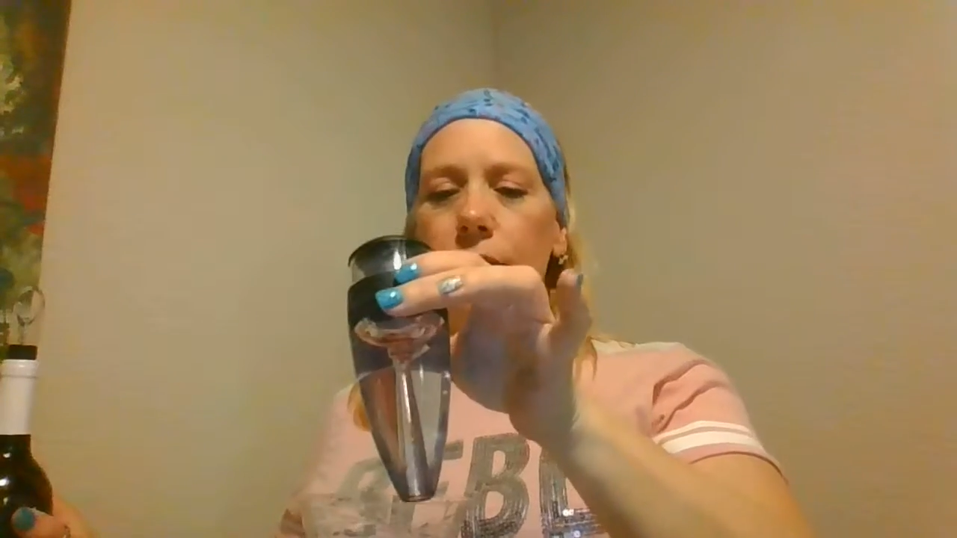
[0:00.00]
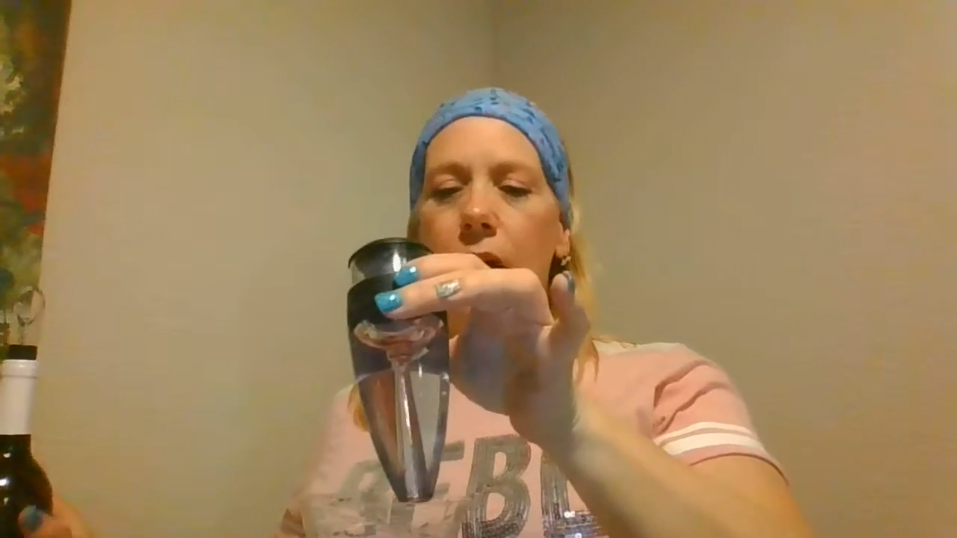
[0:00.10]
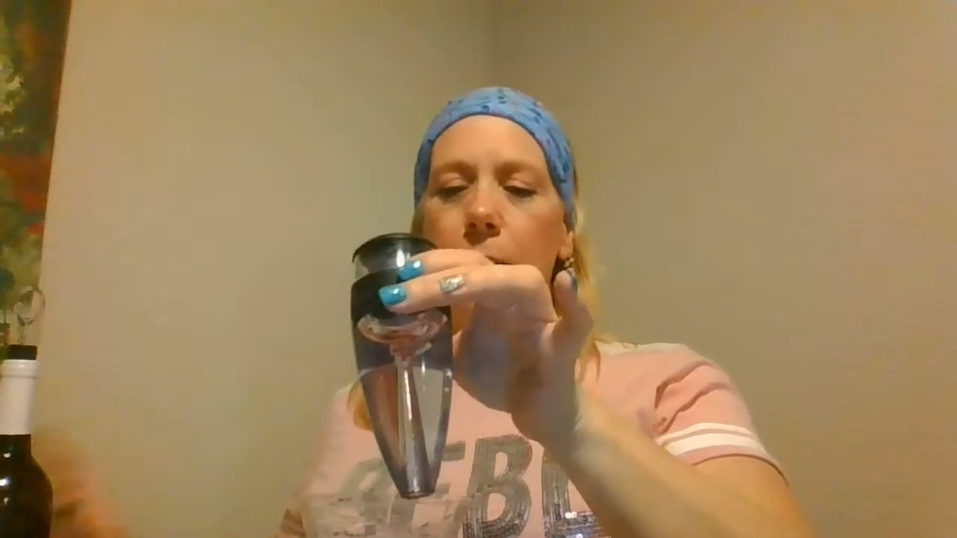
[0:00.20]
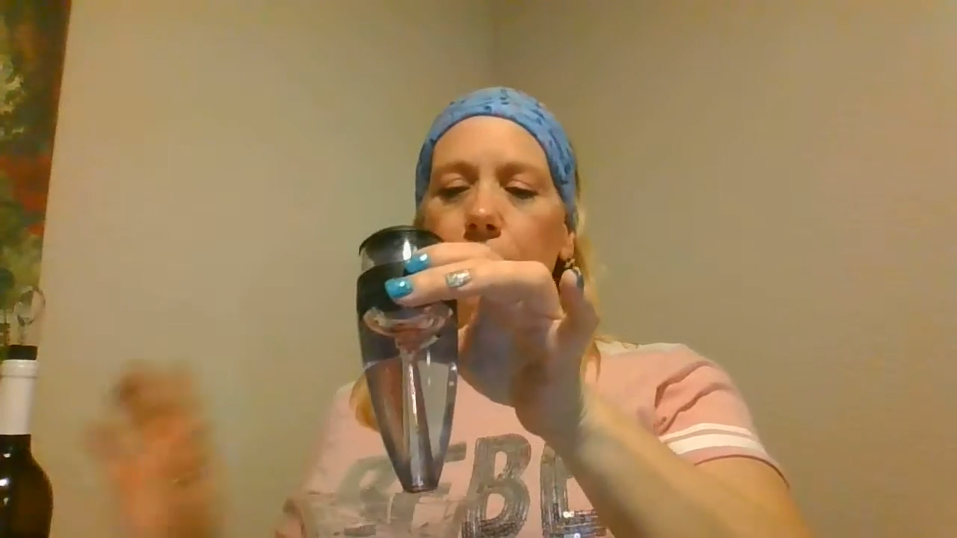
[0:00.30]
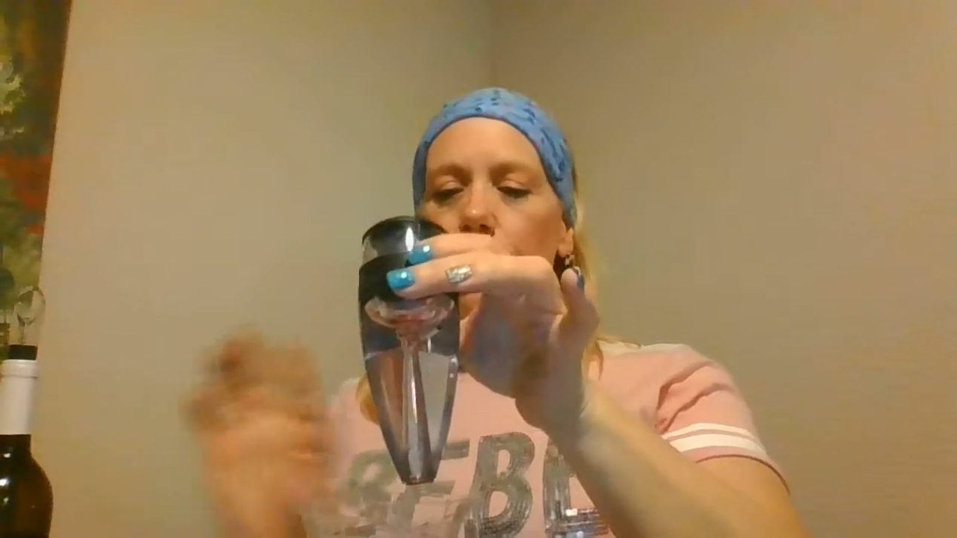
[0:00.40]

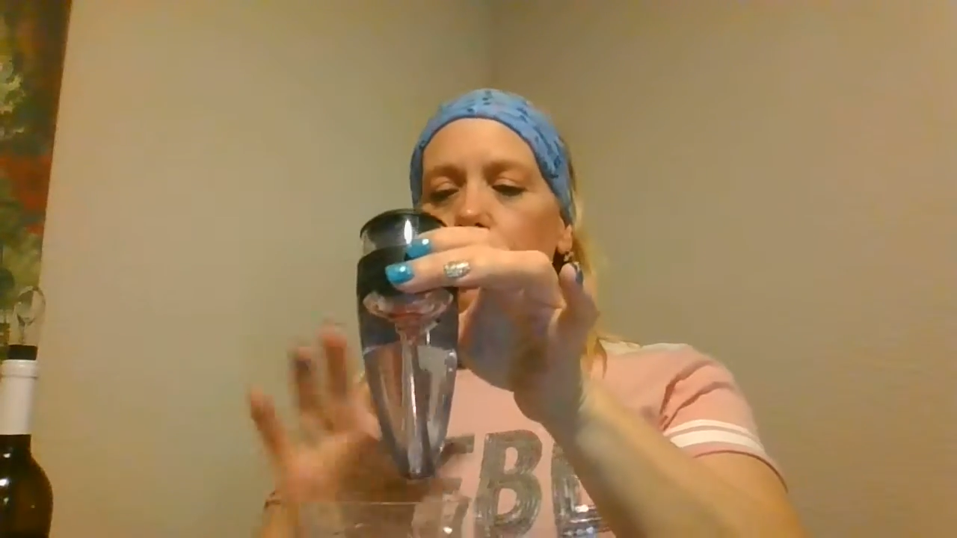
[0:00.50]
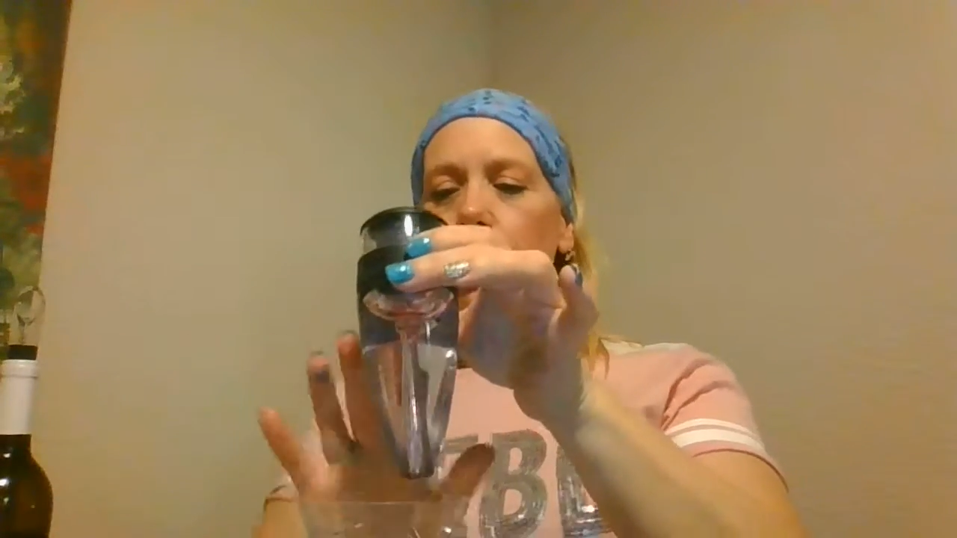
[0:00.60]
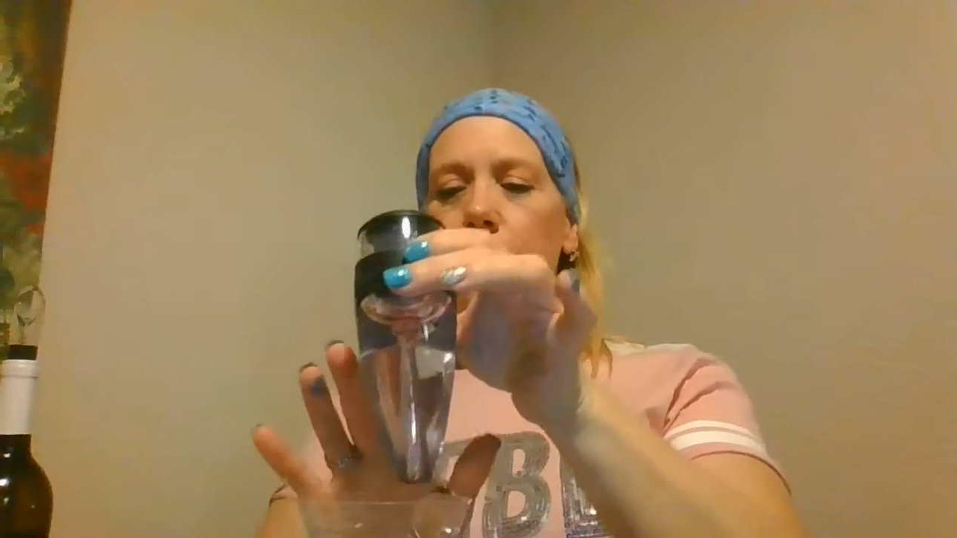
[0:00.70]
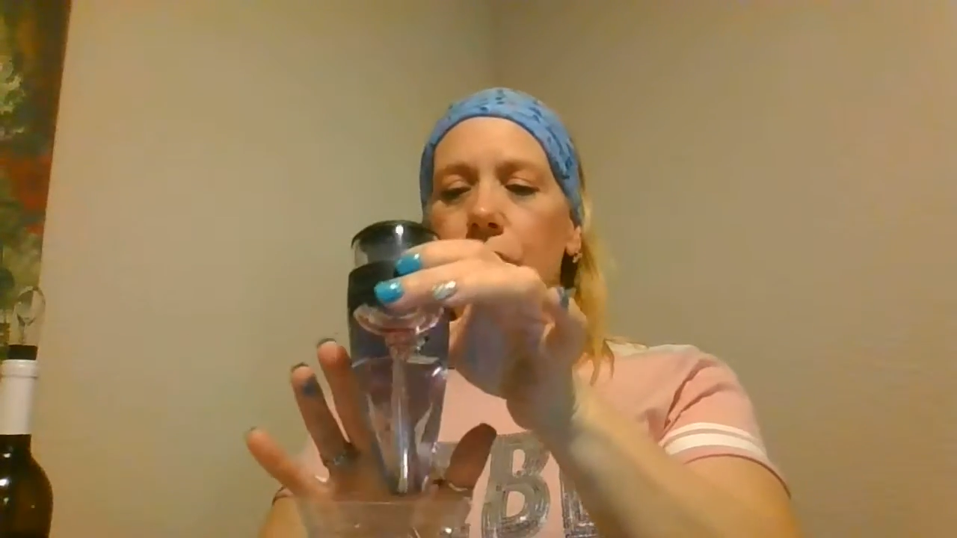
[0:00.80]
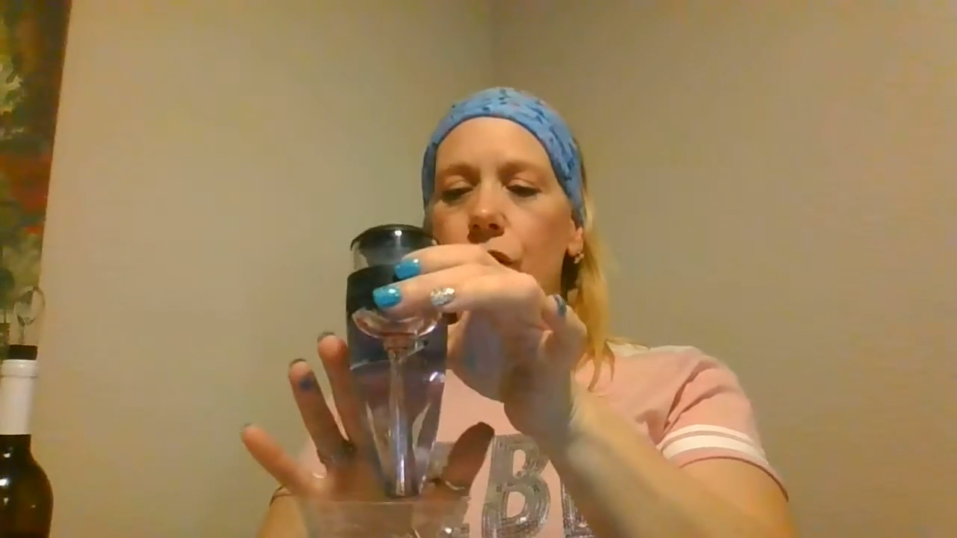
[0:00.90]
top. You want
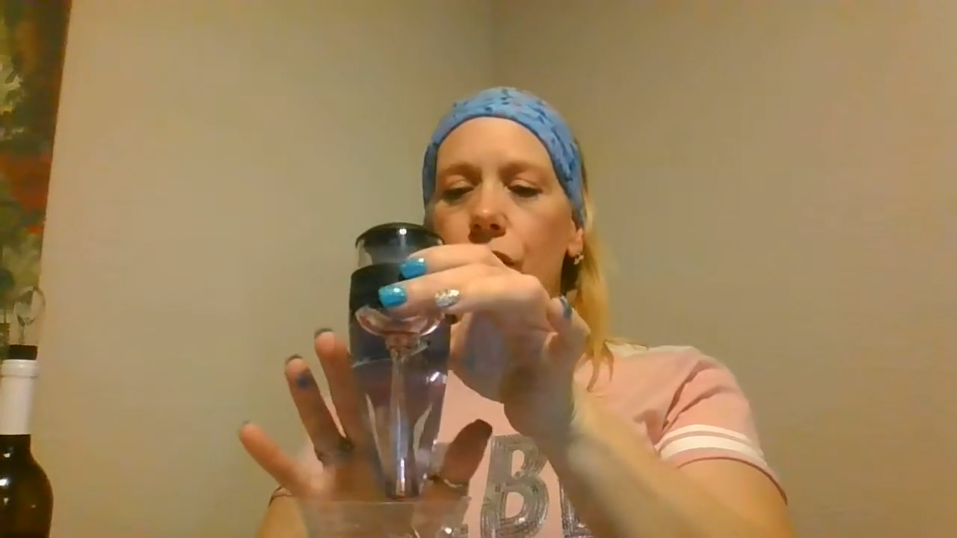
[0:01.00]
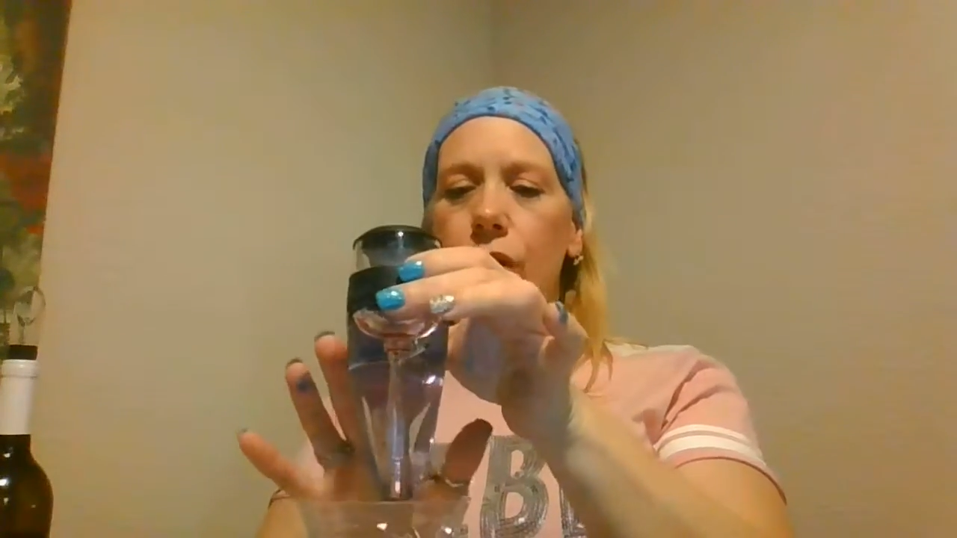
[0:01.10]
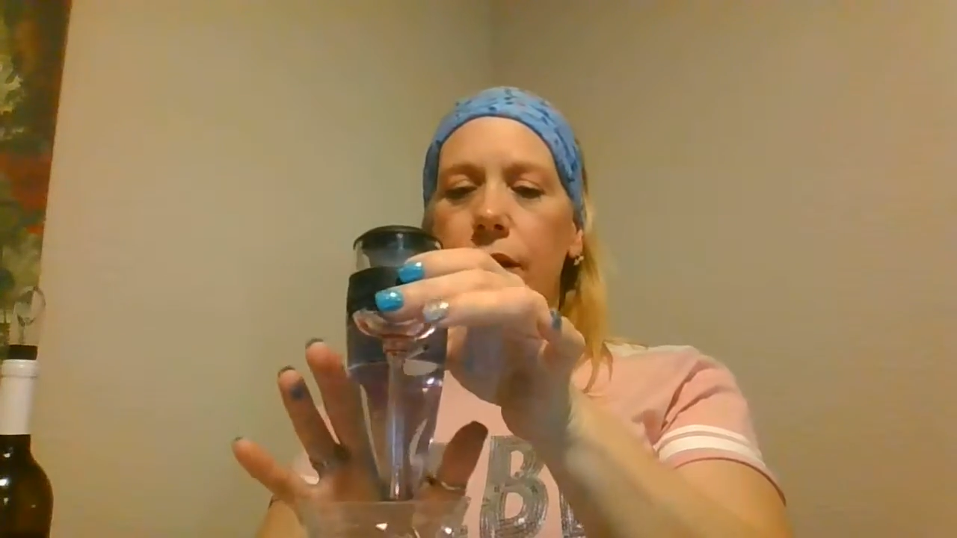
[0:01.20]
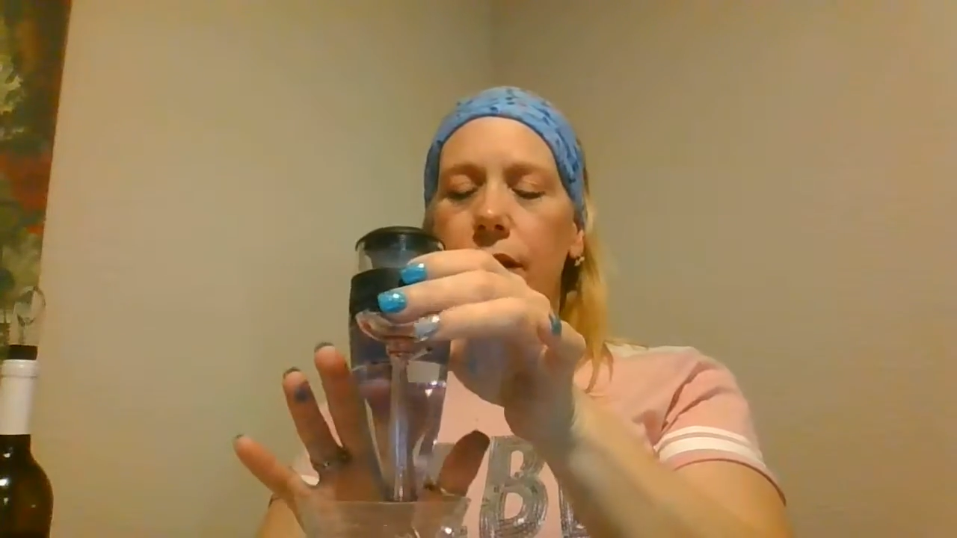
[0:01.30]
to make sure that